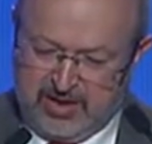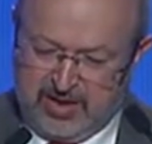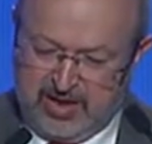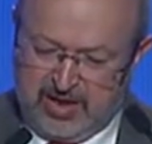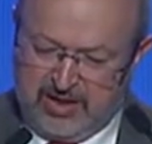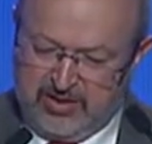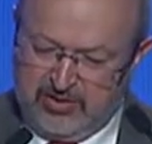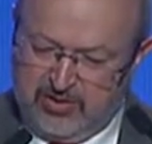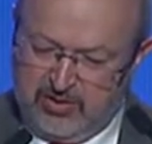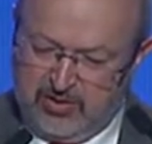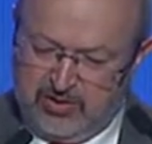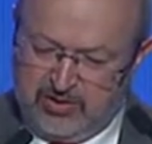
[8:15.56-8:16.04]

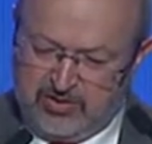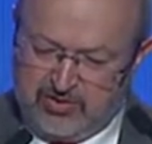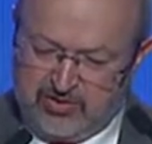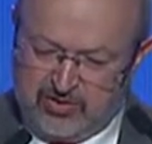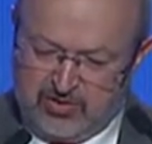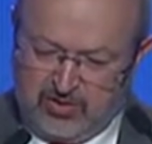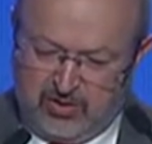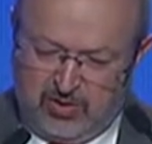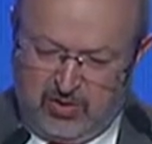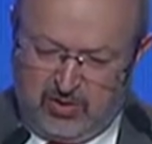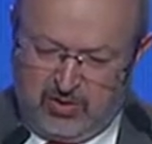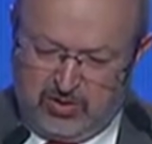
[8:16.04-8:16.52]
I
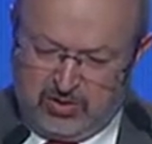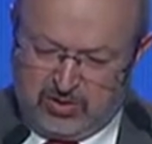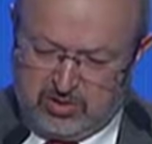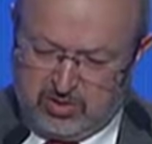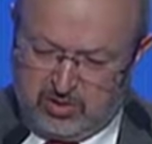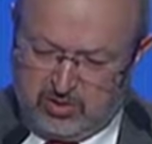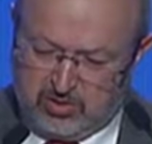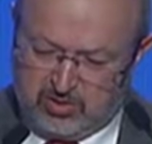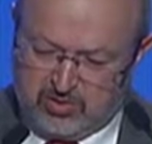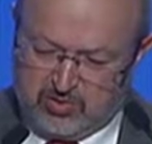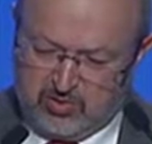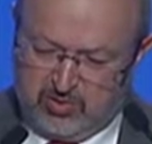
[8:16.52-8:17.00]
urge all
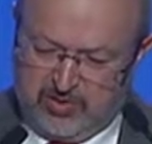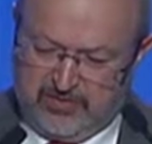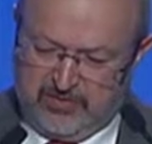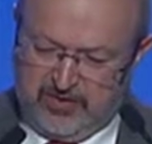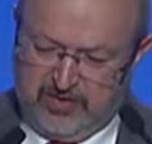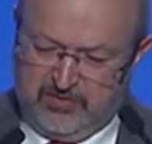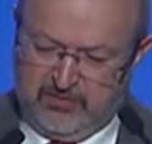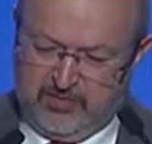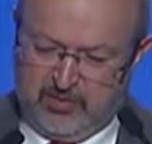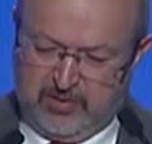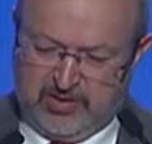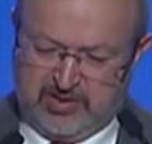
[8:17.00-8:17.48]
those who have
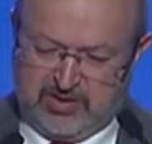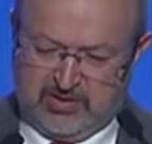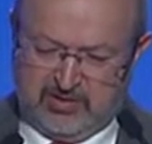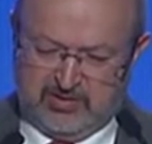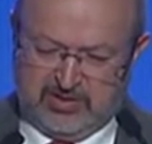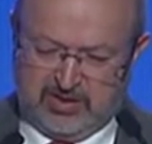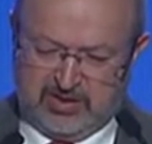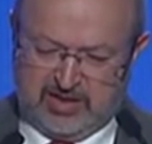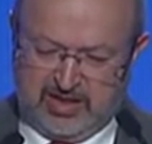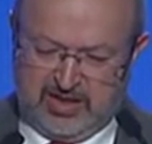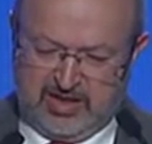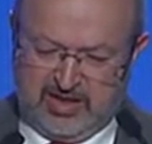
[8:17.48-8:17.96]
influence
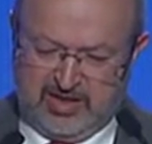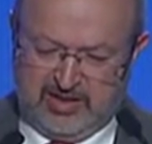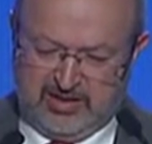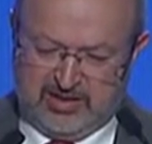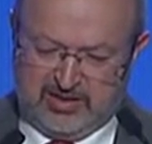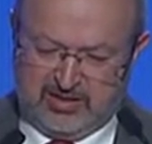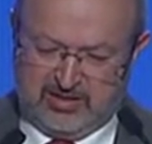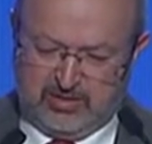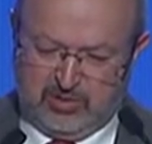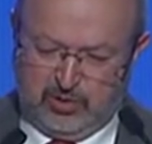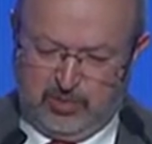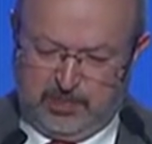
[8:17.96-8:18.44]
on the
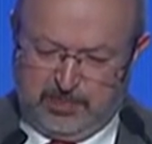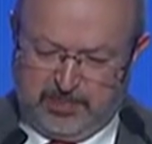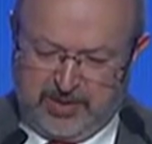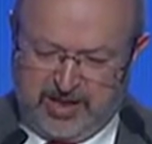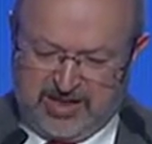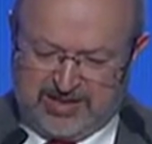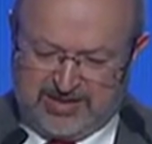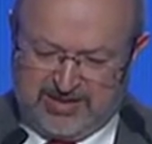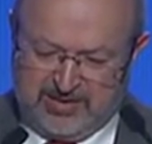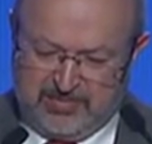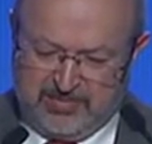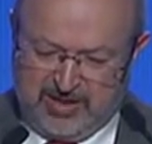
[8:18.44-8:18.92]
sides to
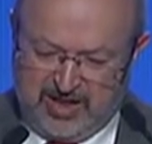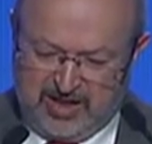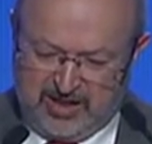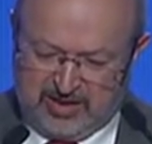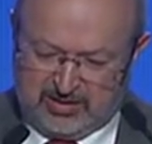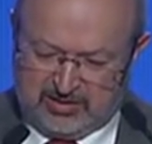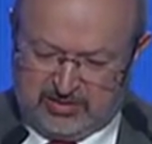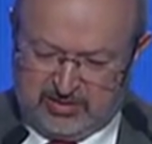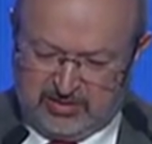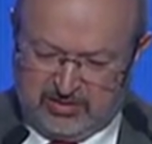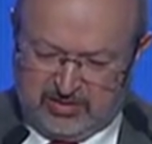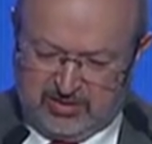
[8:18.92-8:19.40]
press them
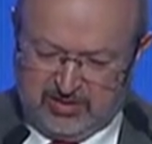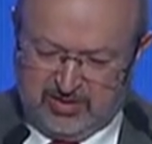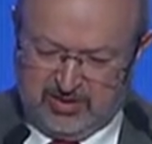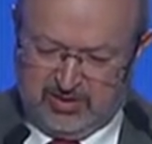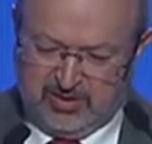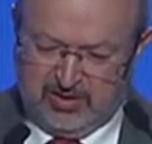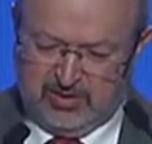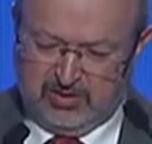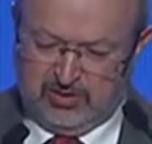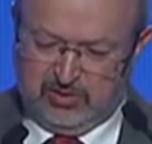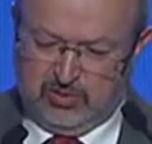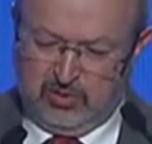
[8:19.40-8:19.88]
harder
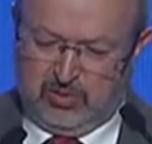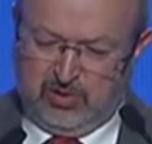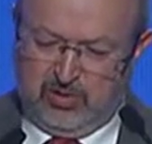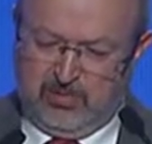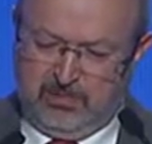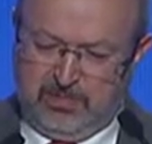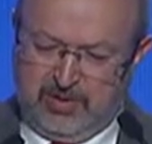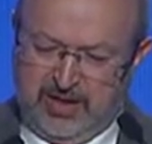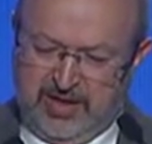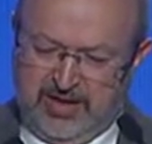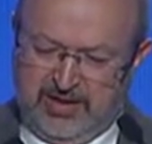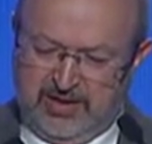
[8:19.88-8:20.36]
to
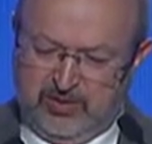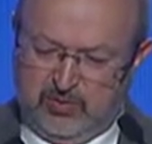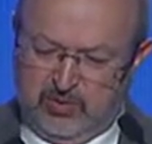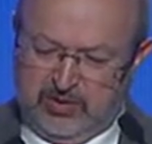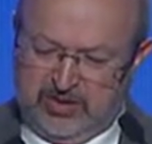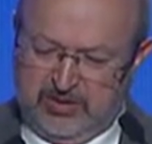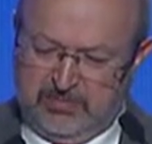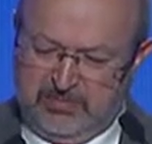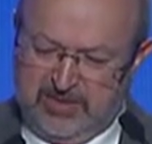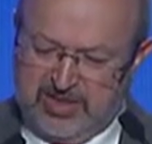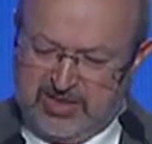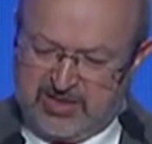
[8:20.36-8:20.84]
comply
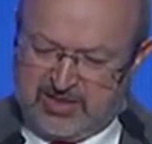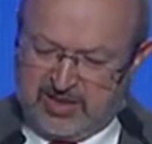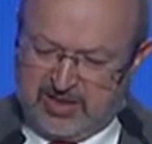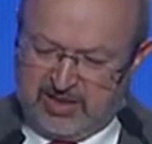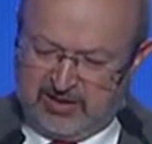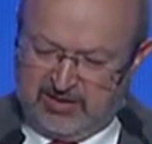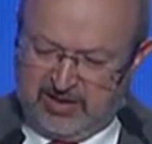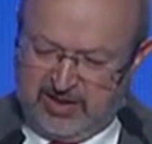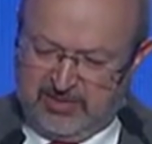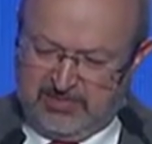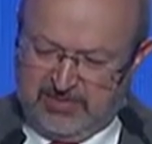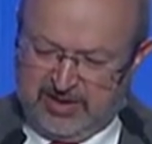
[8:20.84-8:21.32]
with the Minsk
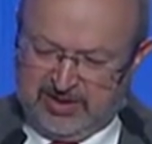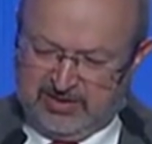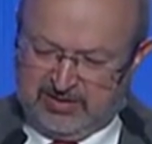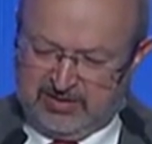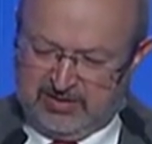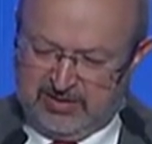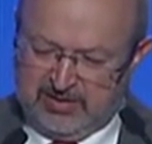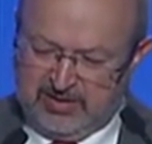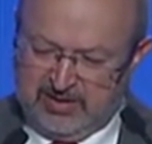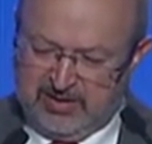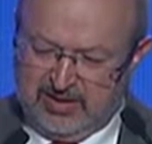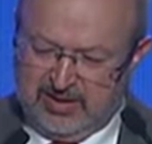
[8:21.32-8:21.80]
agreement
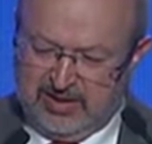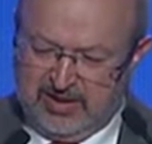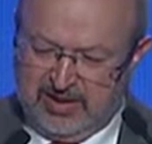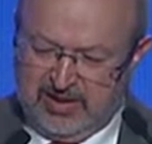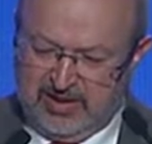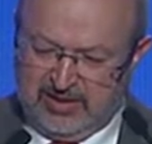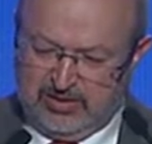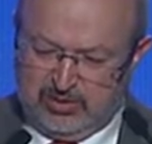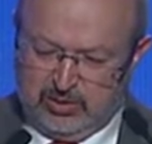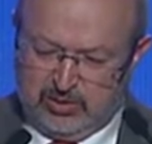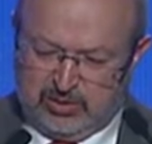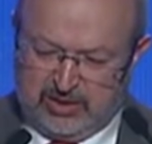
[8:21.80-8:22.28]

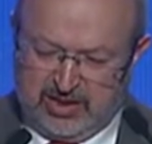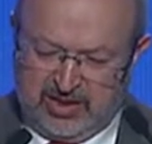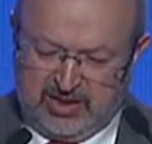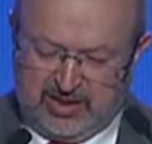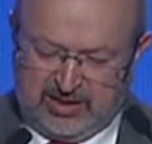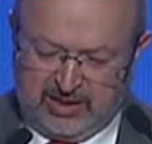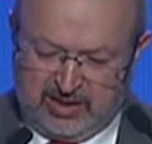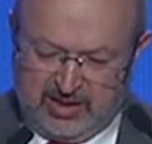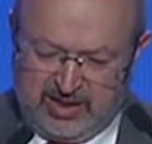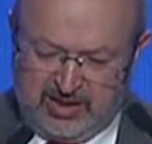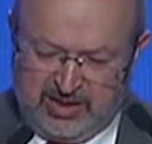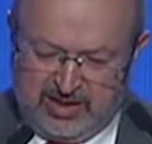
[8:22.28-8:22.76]
and to
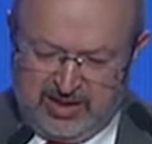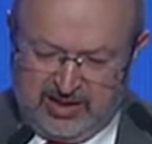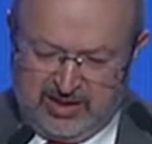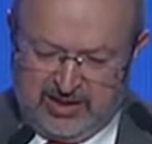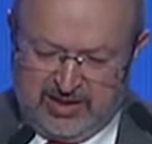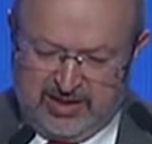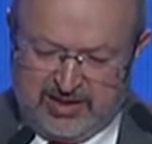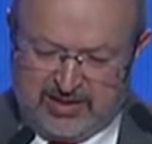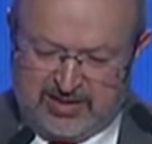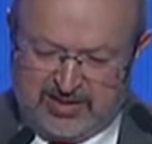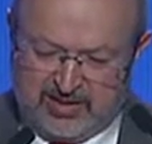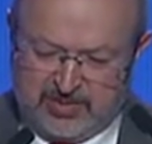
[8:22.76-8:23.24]
take
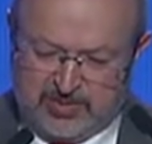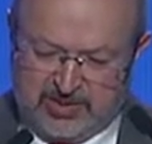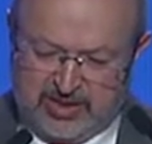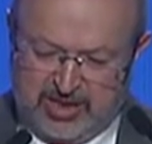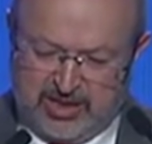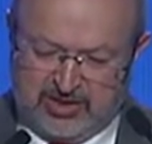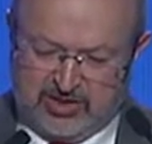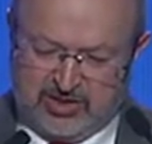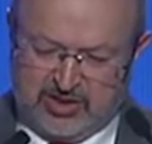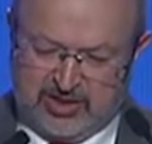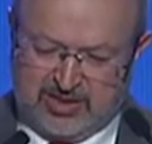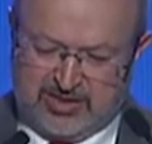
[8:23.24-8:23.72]
real and
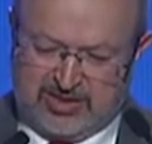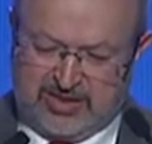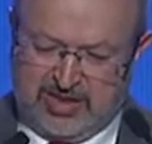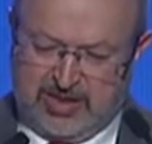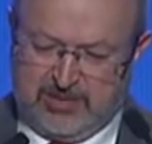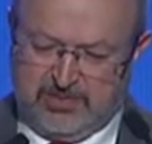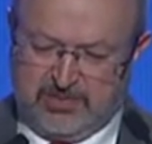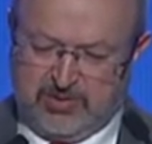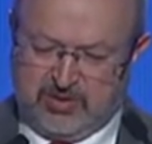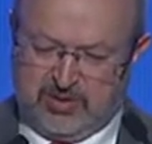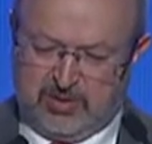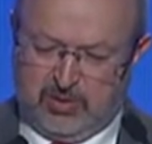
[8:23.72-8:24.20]
substantial
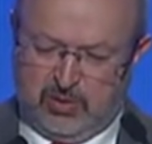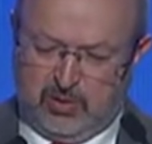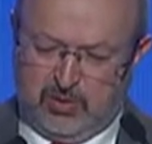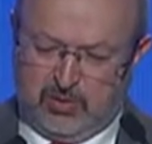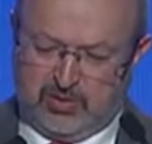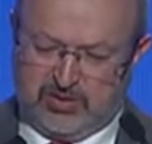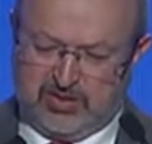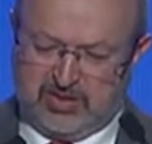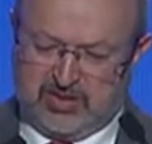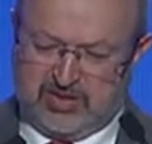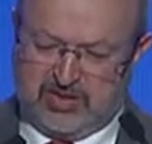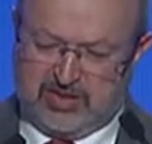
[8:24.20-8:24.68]
steps
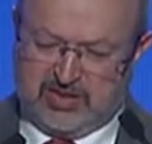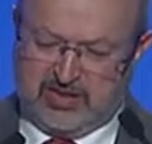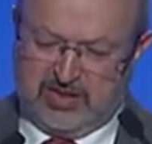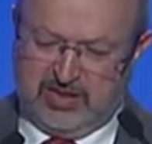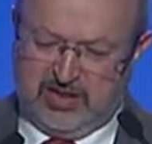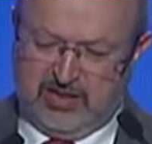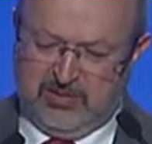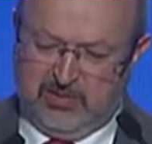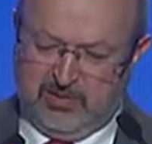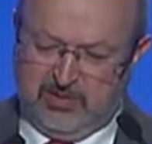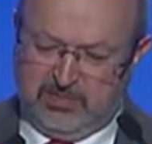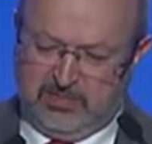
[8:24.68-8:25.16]
towards a
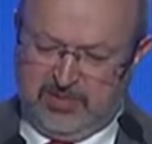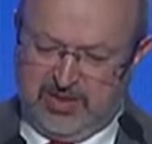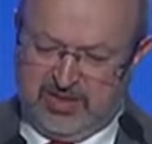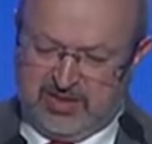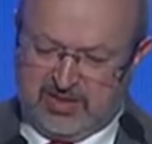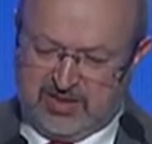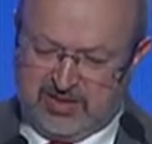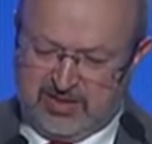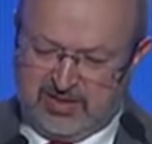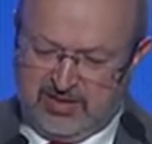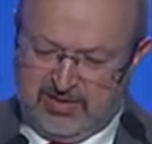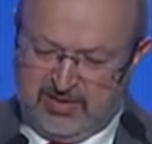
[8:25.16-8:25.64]
sustainable
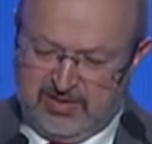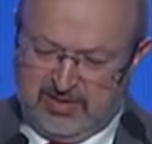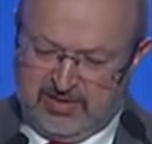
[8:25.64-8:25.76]
peace.